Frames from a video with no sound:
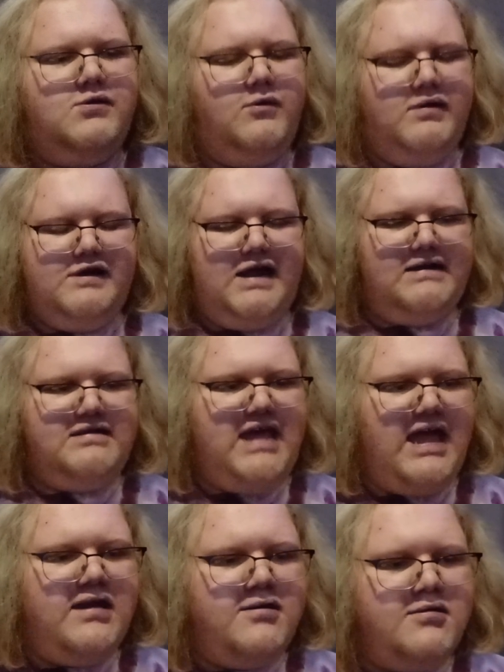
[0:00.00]
what was that,
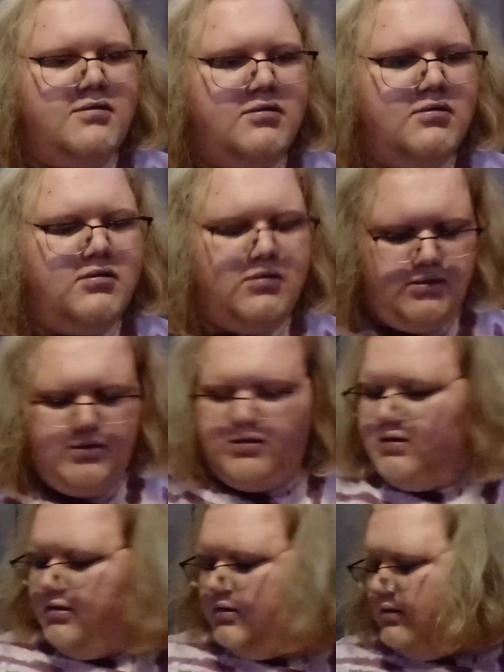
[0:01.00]
10?
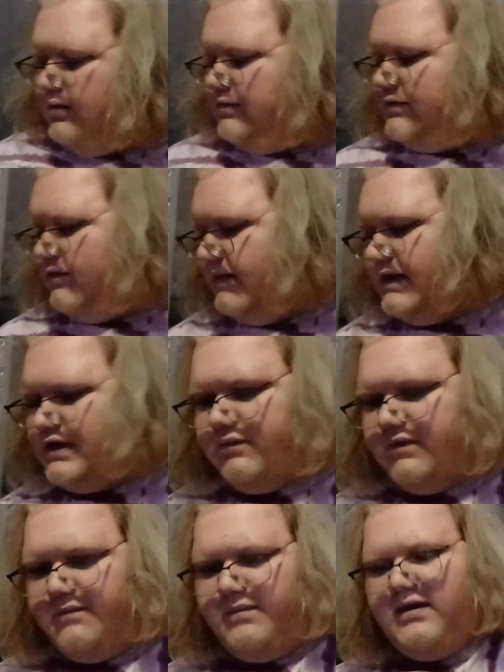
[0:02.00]
So this
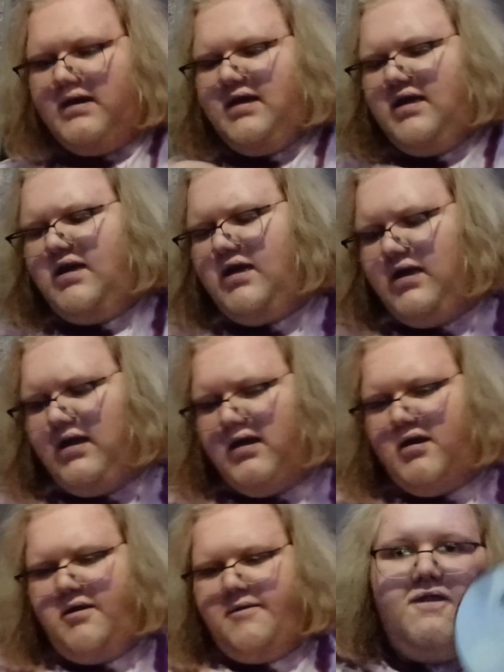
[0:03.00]
would
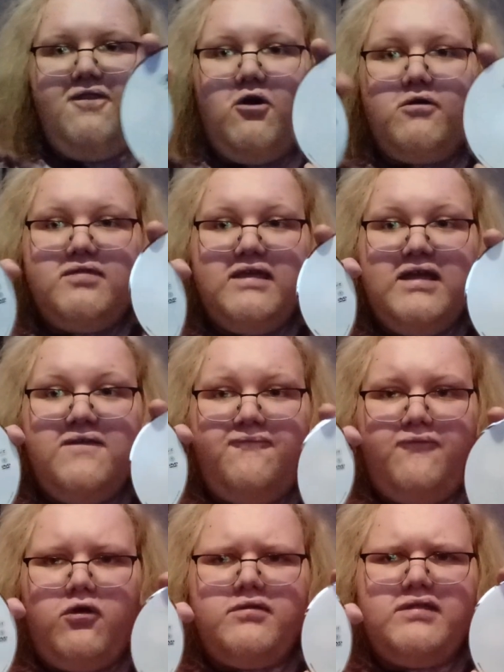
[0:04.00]
be 13,
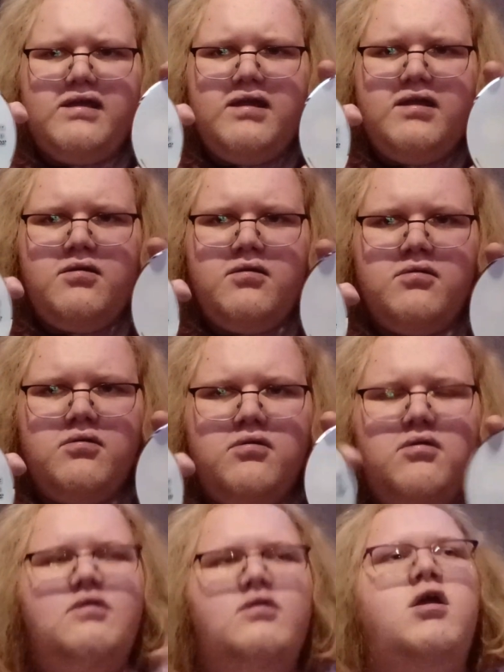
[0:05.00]
14?
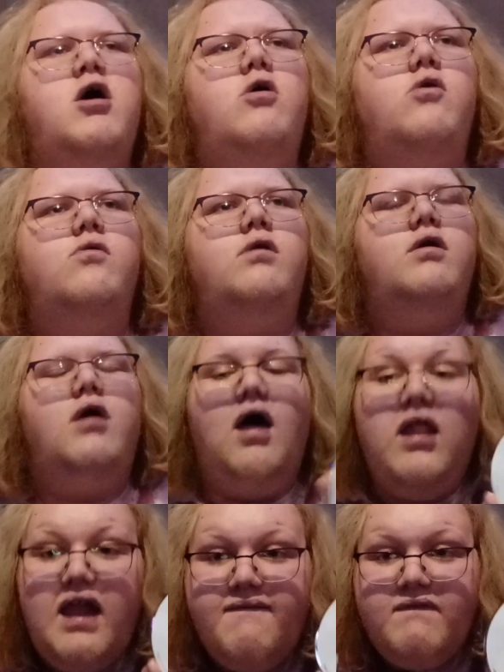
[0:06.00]
No,
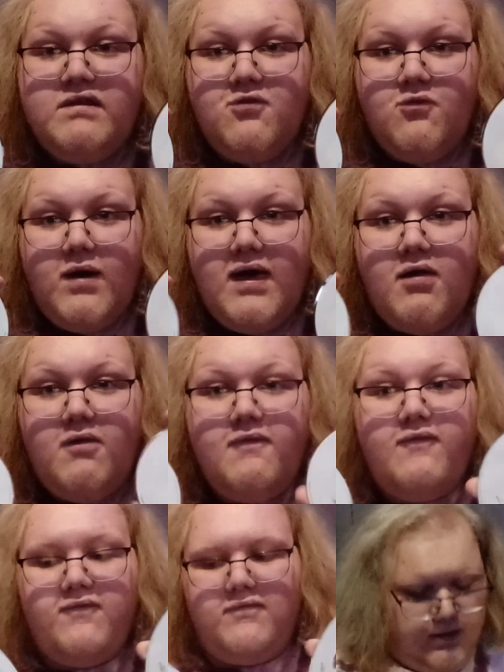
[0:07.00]
11,
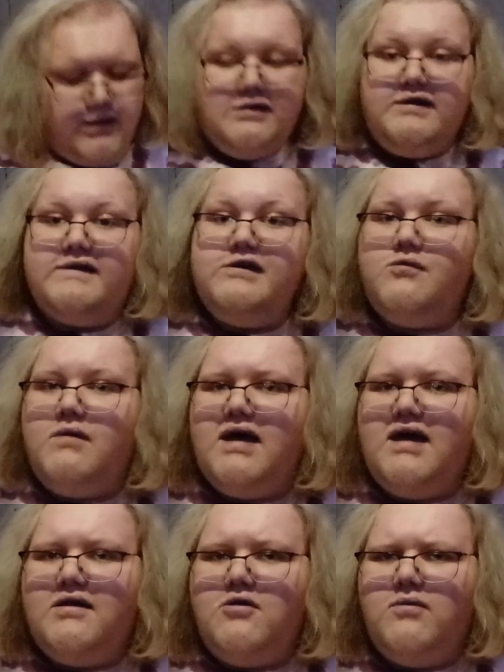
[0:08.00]
12. See, this is
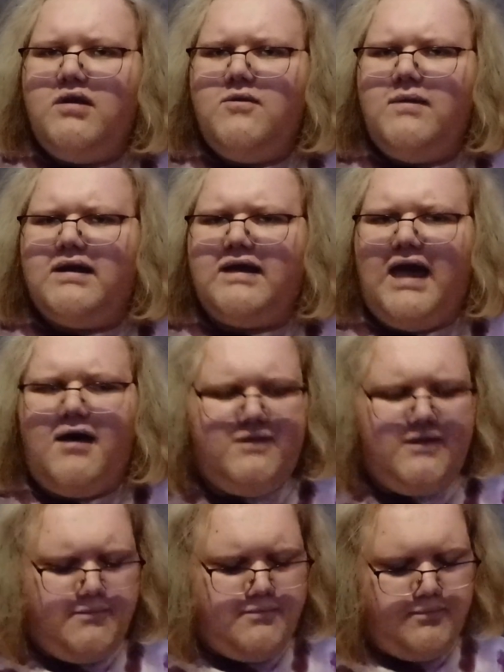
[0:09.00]
why I don't really want to count
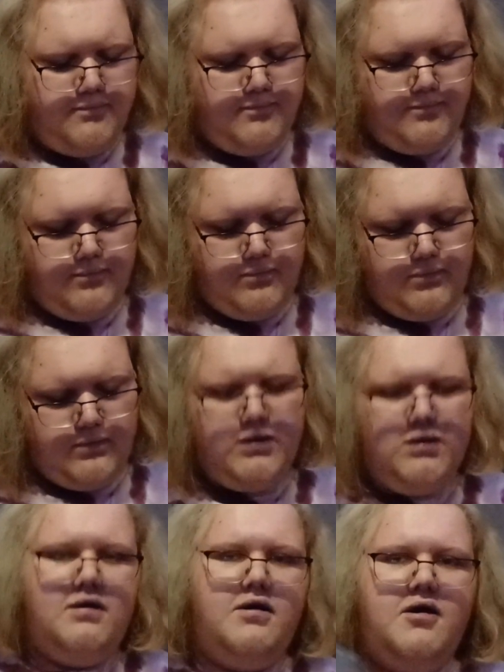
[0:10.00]
them,
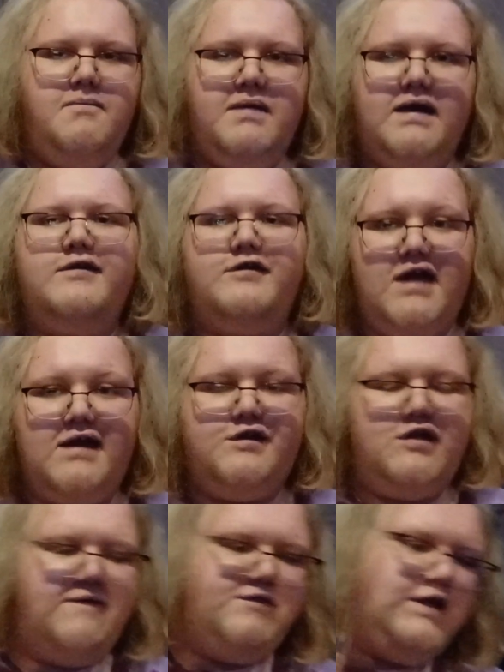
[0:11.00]
because that
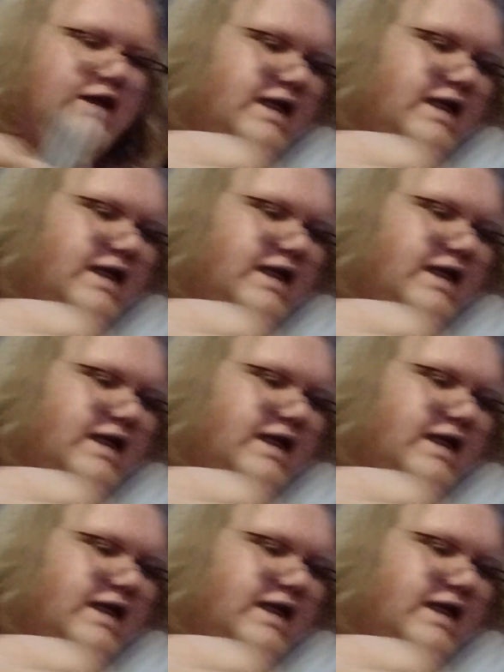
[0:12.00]
stuff's gonna